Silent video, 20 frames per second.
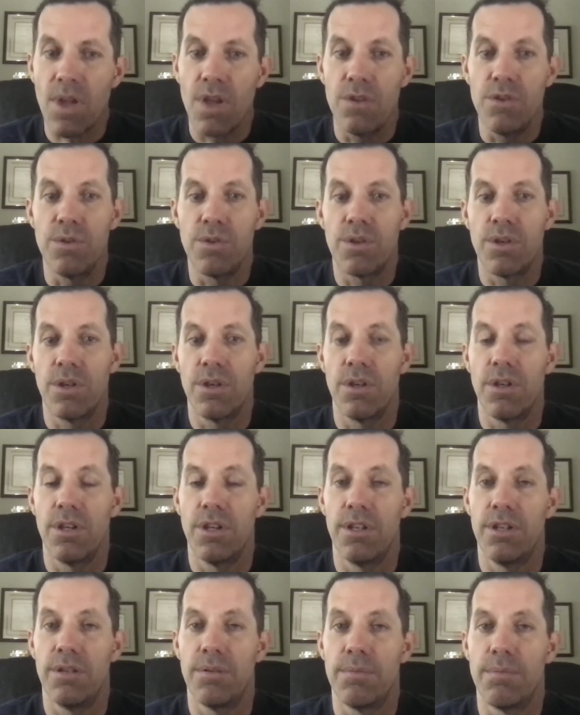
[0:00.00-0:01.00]
You
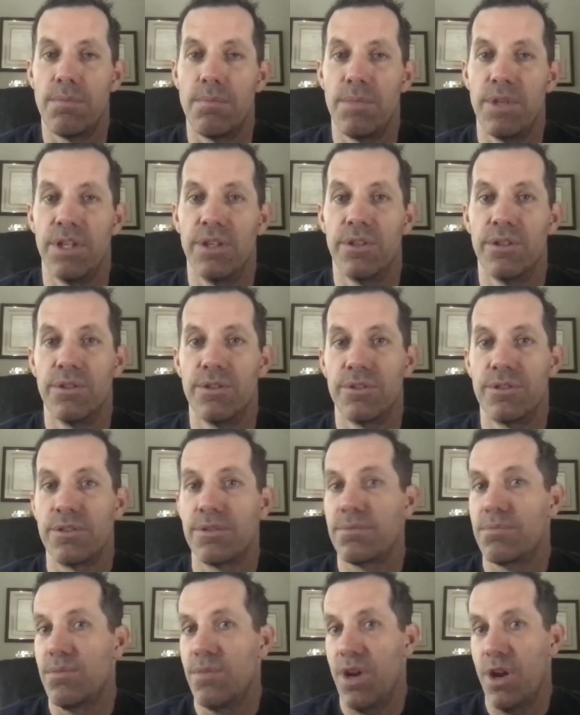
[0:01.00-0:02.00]
could
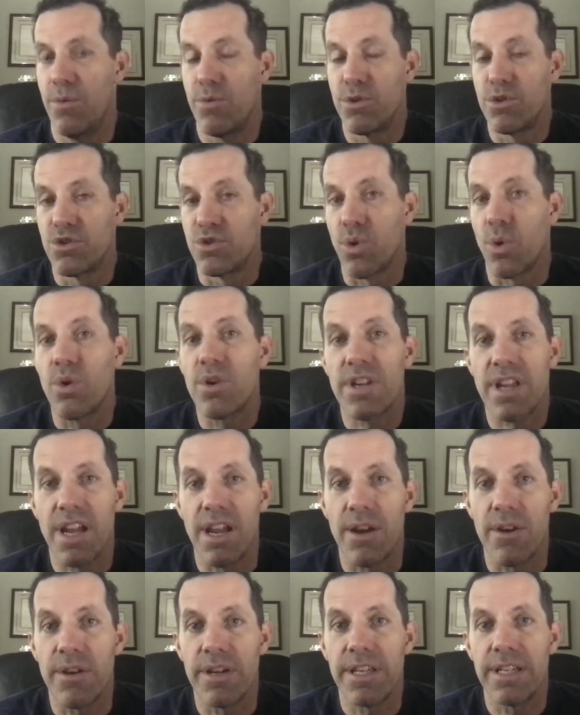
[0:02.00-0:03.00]
build a resort
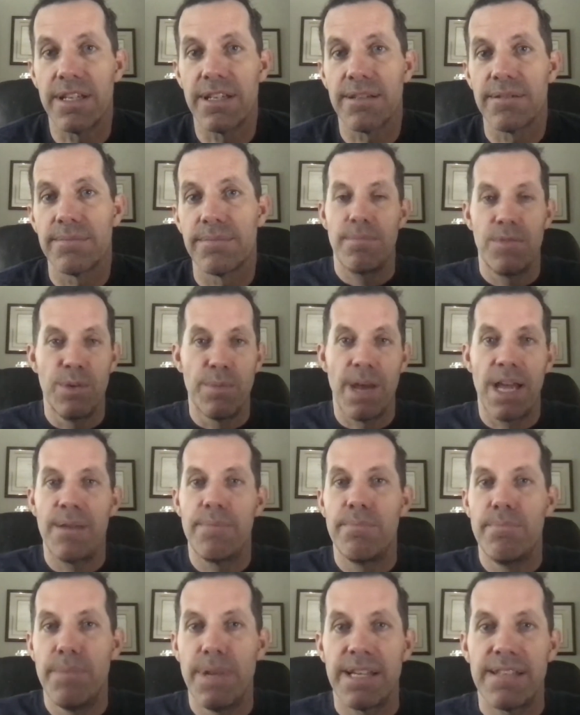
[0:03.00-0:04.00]
area. You might
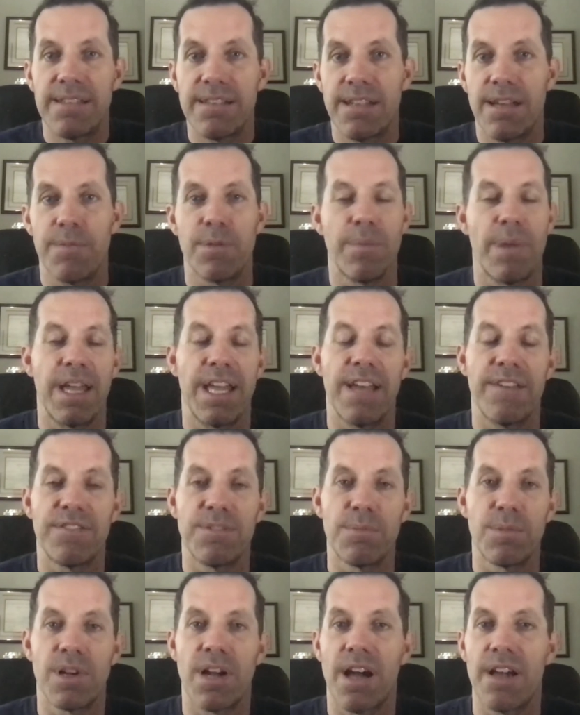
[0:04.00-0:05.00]
mix it up. You might have
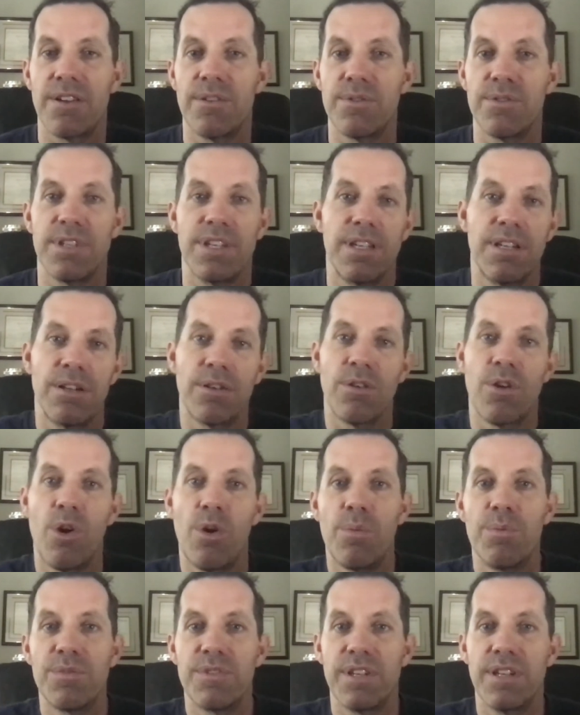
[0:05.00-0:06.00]
some condos here,
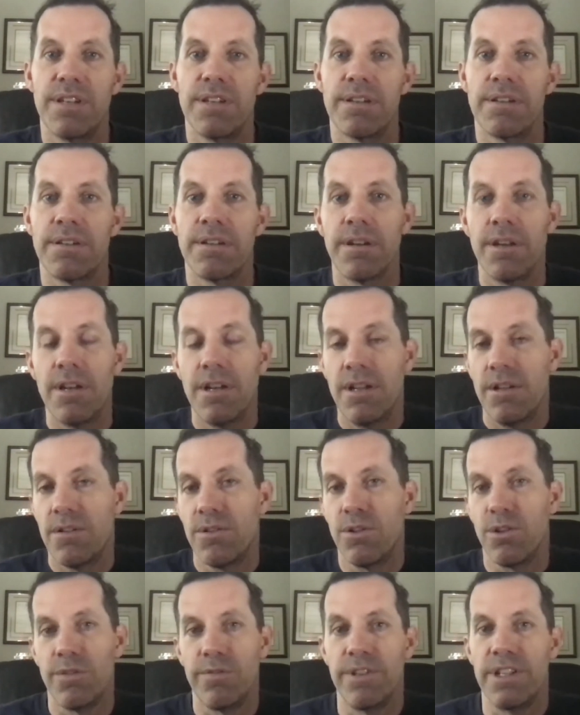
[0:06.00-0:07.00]
homes here,
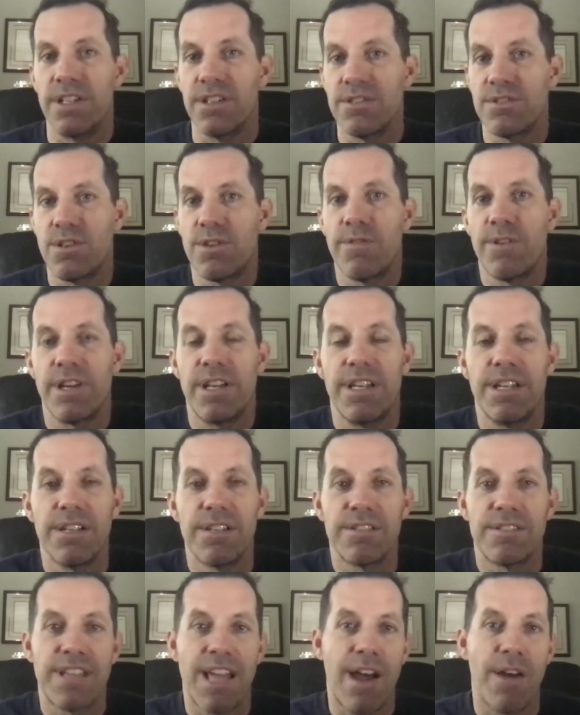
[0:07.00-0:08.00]
little villas over
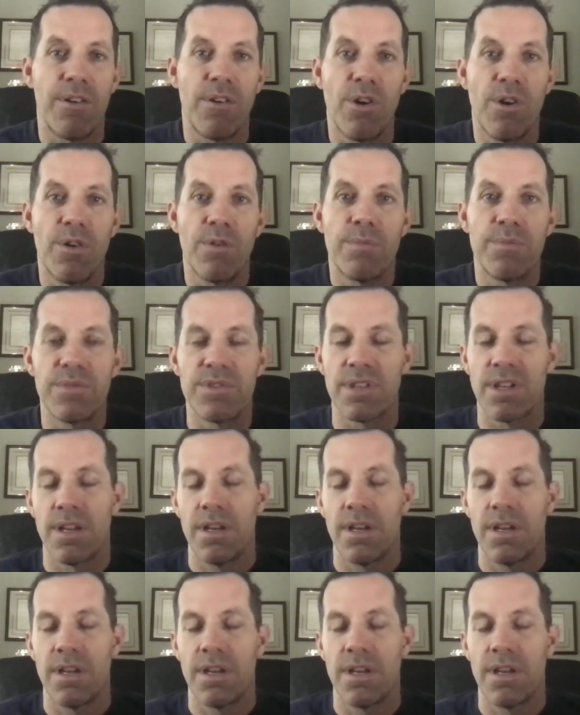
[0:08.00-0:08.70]
here, townhomes.